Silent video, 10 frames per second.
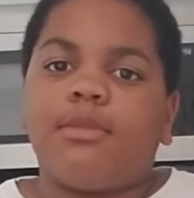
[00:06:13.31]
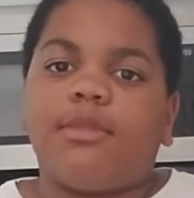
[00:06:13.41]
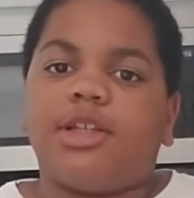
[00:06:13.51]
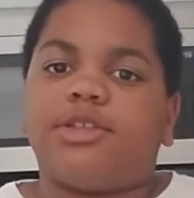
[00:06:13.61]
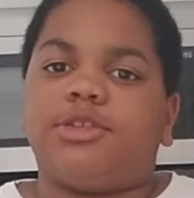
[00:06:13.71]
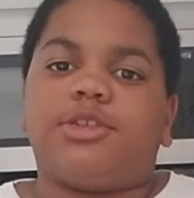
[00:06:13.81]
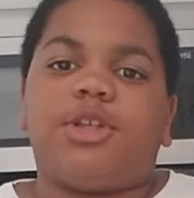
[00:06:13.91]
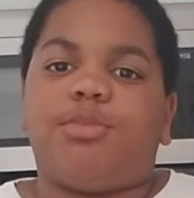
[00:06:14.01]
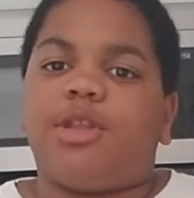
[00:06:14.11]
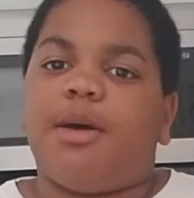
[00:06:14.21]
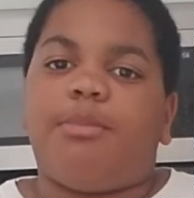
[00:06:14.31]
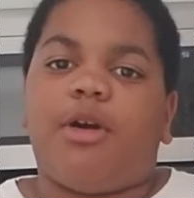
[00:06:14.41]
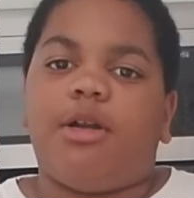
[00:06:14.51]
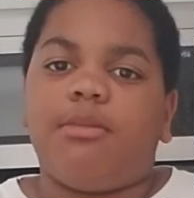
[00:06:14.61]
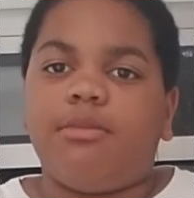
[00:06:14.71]
Let's just skip that
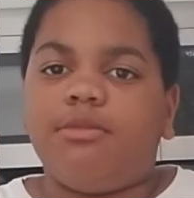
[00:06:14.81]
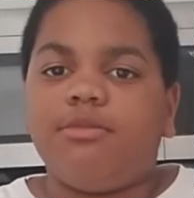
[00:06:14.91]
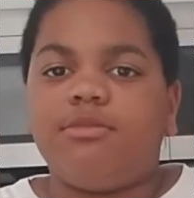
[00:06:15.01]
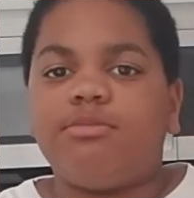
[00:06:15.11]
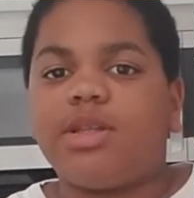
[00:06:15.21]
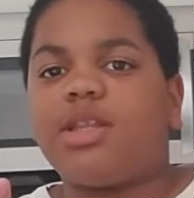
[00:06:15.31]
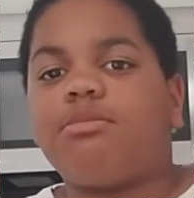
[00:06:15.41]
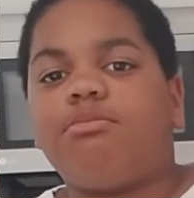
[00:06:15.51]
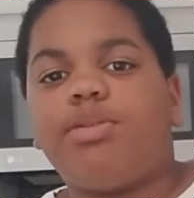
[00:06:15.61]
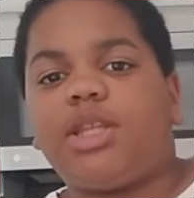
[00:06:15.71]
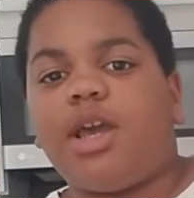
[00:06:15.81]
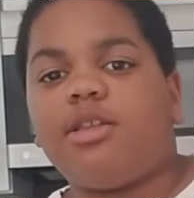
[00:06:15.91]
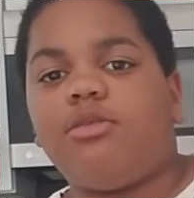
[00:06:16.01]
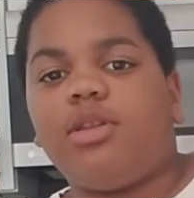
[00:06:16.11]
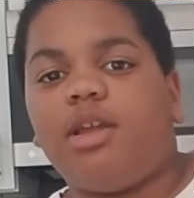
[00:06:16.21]
part. But
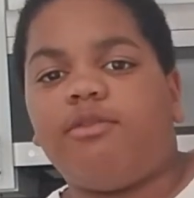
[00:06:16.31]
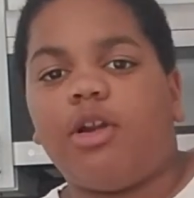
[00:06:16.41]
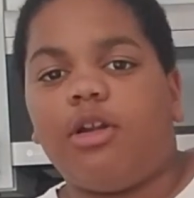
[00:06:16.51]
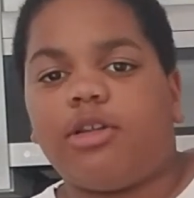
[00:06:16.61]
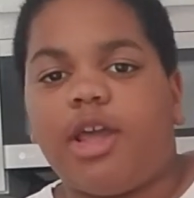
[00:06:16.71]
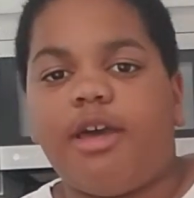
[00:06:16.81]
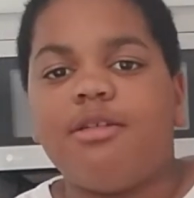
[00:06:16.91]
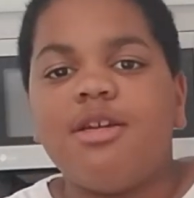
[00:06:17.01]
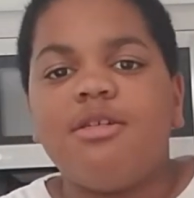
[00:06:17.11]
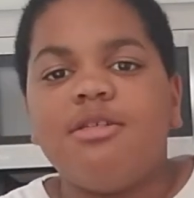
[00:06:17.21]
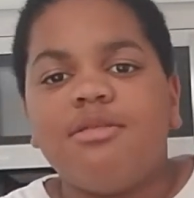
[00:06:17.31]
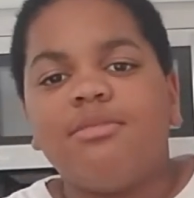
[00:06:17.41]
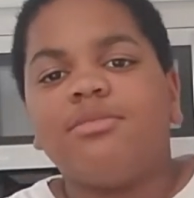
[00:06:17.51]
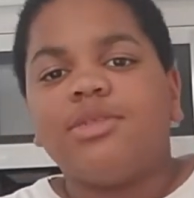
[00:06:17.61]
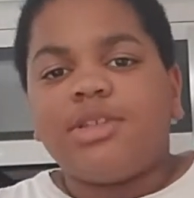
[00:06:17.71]
pretend you never heard that.
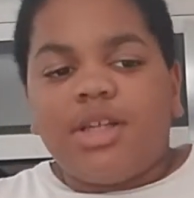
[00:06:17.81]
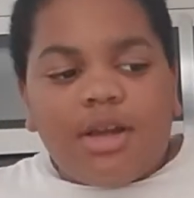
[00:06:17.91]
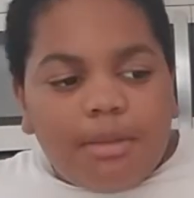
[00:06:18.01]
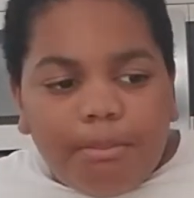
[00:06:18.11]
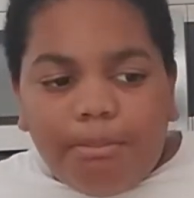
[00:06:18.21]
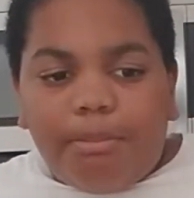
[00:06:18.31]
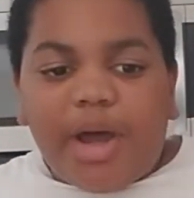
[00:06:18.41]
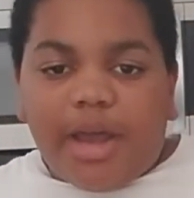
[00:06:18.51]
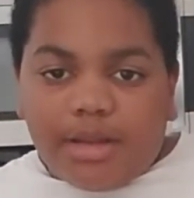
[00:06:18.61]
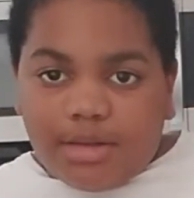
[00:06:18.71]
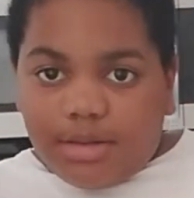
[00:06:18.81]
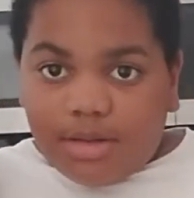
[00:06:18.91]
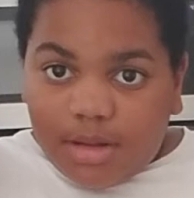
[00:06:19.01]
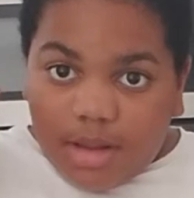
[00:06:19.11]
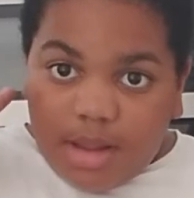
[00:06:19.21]
But,
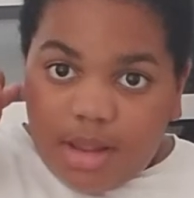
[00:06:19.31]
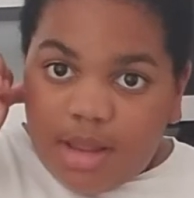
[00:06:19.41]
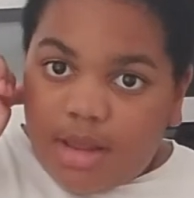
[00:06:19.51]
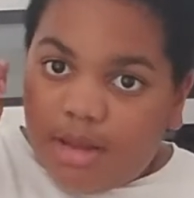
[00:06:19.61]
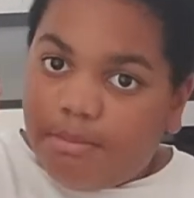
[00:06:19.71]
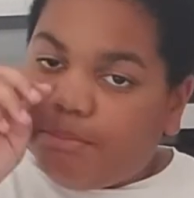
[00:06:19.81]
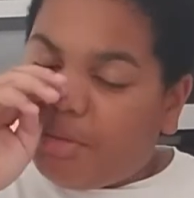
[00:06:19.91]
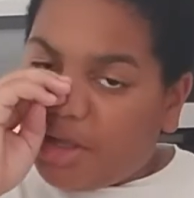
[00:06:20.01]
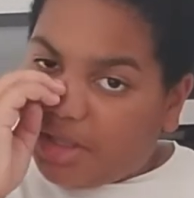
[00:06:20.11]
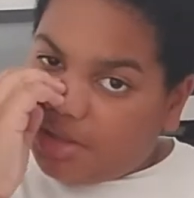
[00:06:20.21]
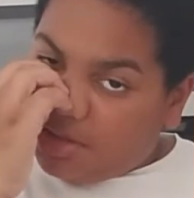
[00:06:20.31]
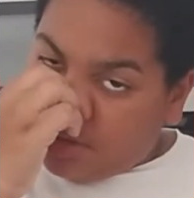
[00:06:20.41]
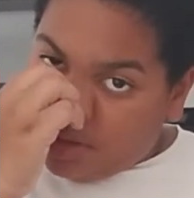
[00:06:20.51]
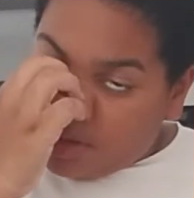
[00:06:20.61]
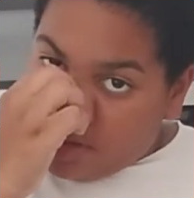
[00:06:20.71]
uh, but,
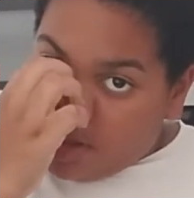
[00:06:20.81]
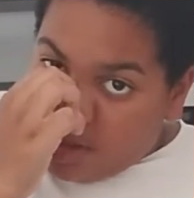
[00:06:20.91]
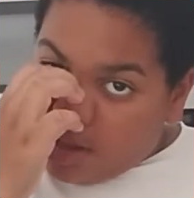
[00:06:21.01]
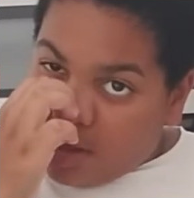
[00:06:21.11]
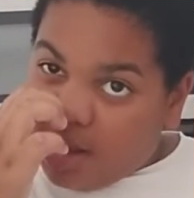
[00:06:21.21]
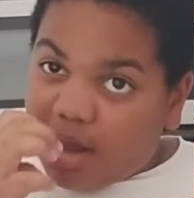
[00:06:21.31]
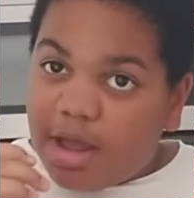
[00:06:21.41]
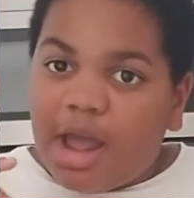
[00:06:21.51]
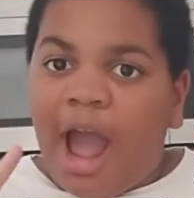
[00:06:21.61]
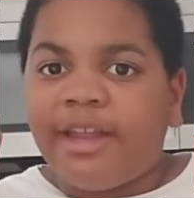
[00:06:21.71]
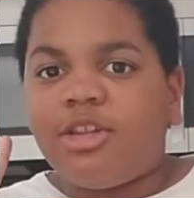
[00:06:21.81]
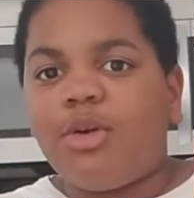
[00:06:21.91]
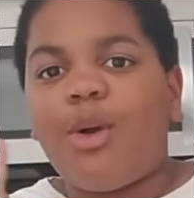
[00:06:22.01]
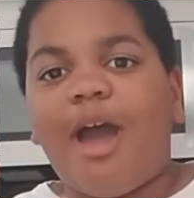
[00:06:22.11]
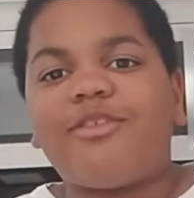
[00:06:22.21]
uh, I
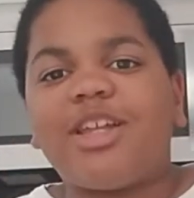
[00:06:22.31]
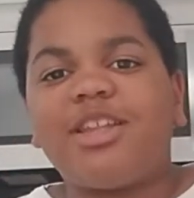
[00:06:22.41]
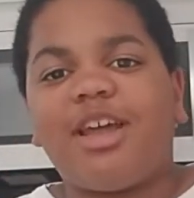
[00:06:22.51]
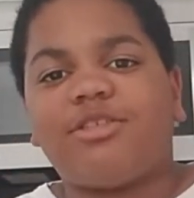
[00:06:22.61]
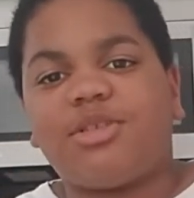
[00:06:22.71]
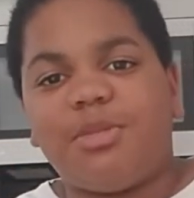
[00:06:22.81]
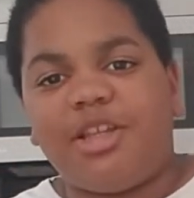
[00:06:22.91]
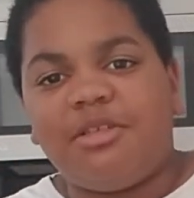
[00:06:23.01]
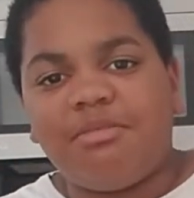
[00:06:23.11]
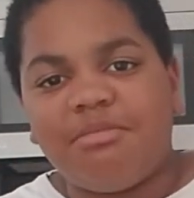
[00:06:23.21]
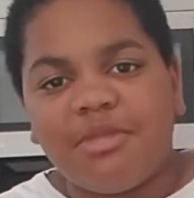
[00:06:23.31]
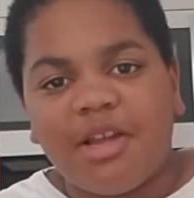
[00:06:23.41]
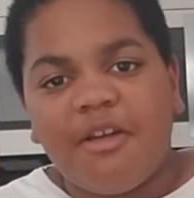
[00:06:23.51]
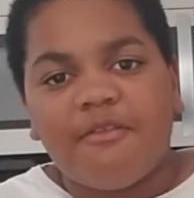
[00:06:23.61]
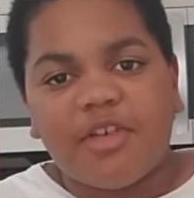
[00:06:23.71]
do have an announcement.
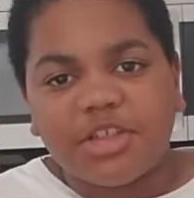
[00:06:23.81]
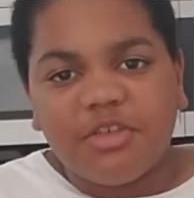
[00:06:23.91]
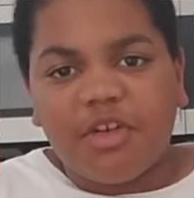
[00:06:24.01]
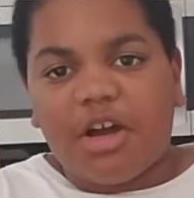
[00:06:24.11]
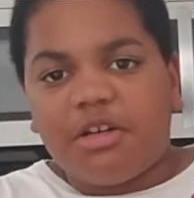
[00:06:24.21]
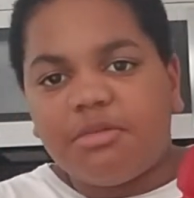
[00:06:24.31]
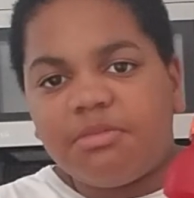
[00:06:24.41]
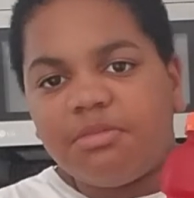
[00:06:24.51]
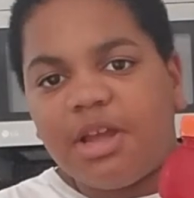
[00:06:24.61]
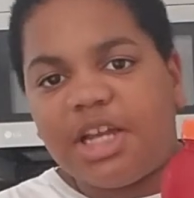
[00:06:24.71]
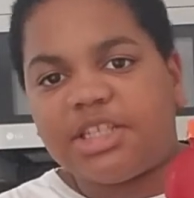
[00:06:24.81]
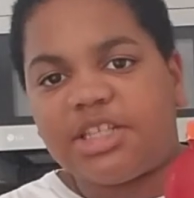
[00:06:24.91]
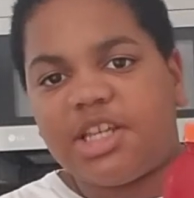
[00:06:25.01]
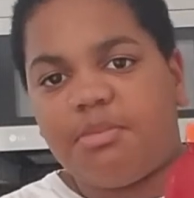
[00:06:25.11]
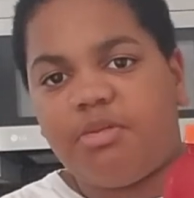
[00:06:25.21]
First of all, as I
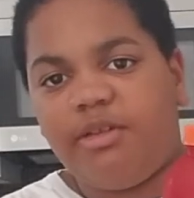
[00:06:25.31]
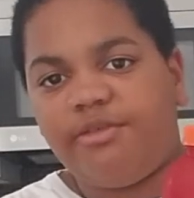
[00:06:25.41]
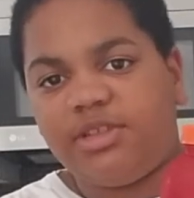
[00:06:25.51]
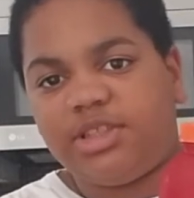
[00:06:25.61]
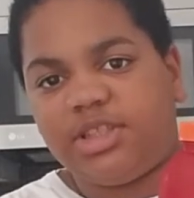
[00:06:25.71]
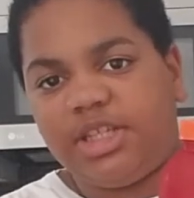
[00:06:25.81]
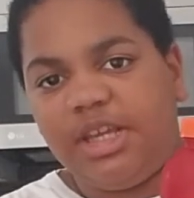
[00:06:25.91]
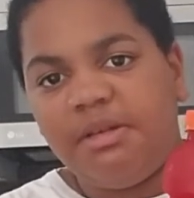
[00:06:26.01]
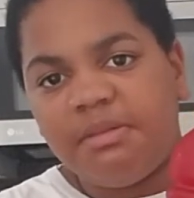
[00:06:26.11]
said previously,